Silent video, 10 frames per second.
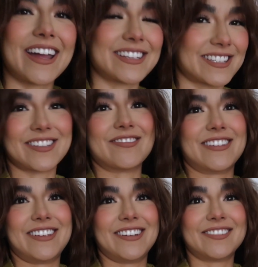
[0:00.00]
It's so
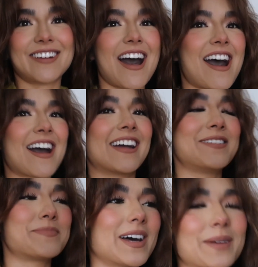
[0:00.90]
cute.
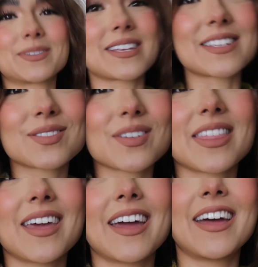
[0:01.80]
I'm obsessed
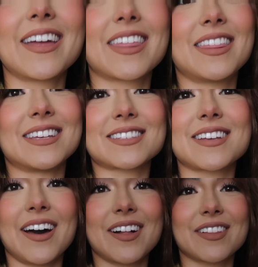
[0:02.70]
with it. This
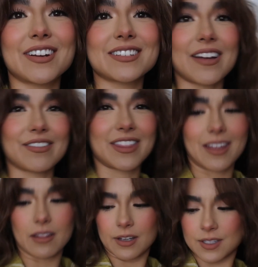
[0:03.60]
colors,
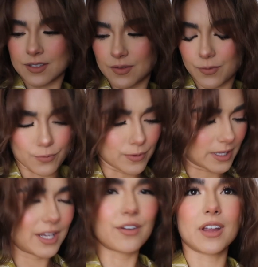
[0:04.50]
everything. It looks
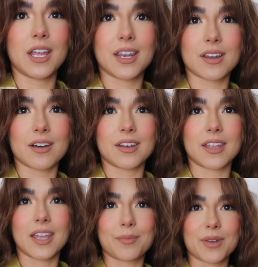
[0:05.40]
really green
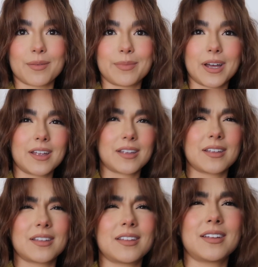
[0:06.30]
on camera, but
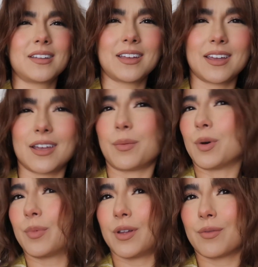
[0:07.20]

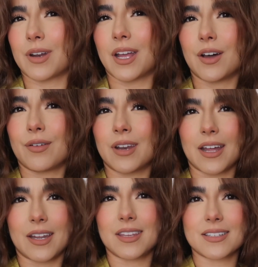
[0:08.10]
I'm hoping when I go and
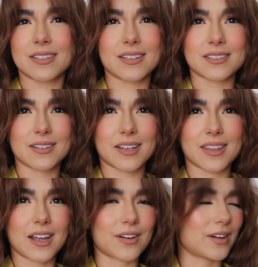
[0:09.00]
edit this, it doesn't
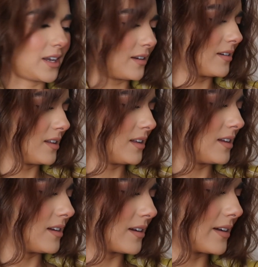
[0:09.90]
look that green.
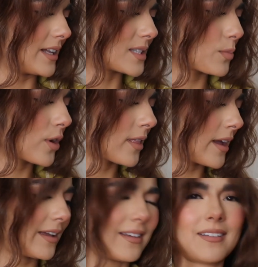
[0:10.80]
It's more
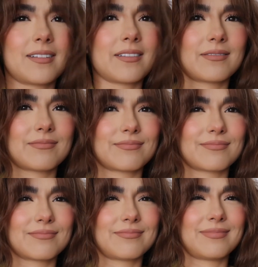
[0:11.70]
like
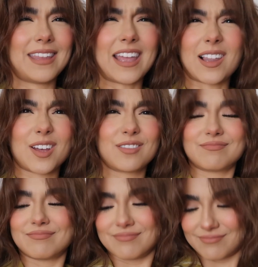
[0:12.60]
yellow.